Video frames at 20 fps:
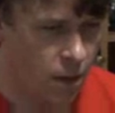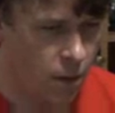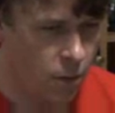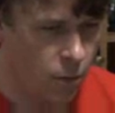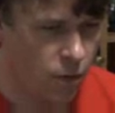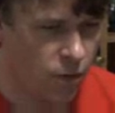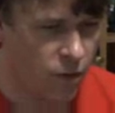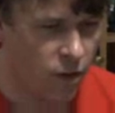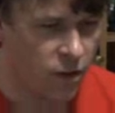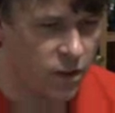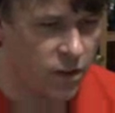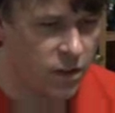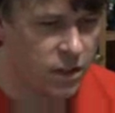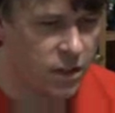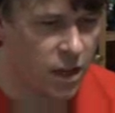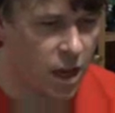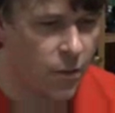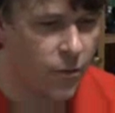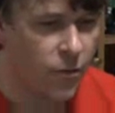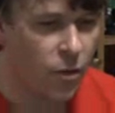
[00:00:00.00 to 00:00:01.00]
What have we got this
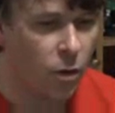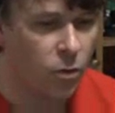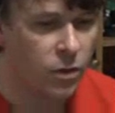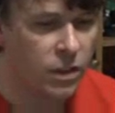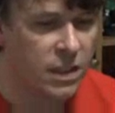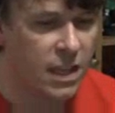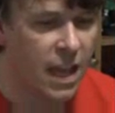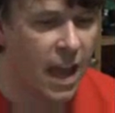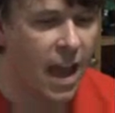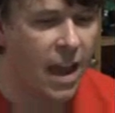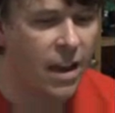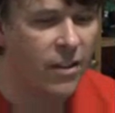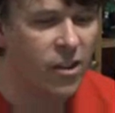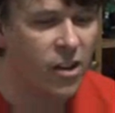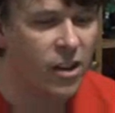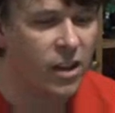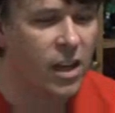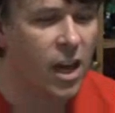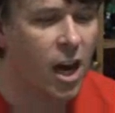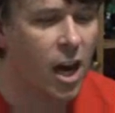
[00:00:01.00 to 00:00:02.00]
time? Rolled a 10 and
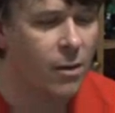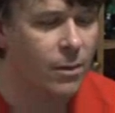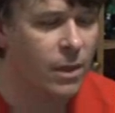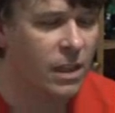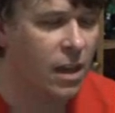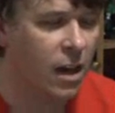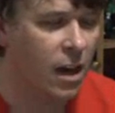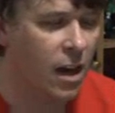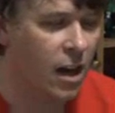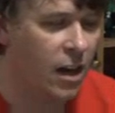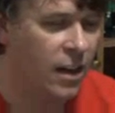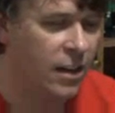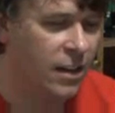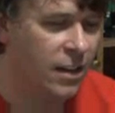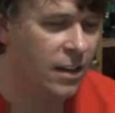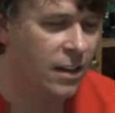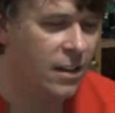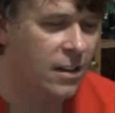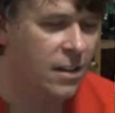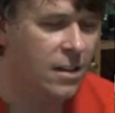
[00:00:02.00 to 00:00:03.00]
got a karma card.
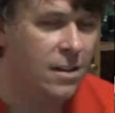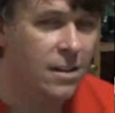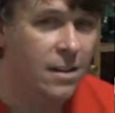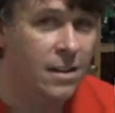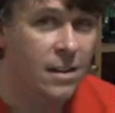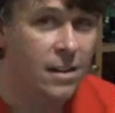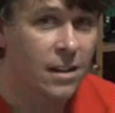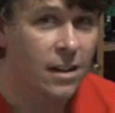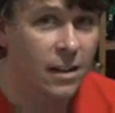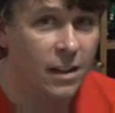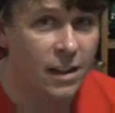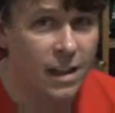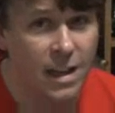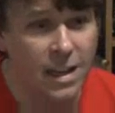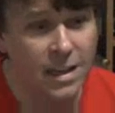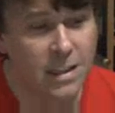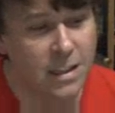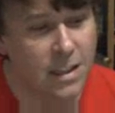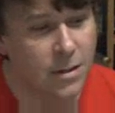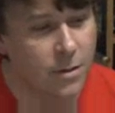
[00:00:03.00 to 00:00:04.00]
Okay,
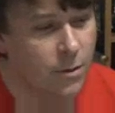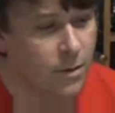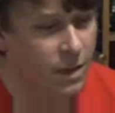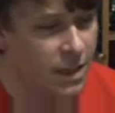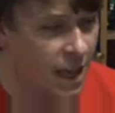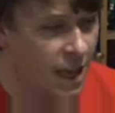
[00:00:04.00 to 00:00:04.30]
let's see what we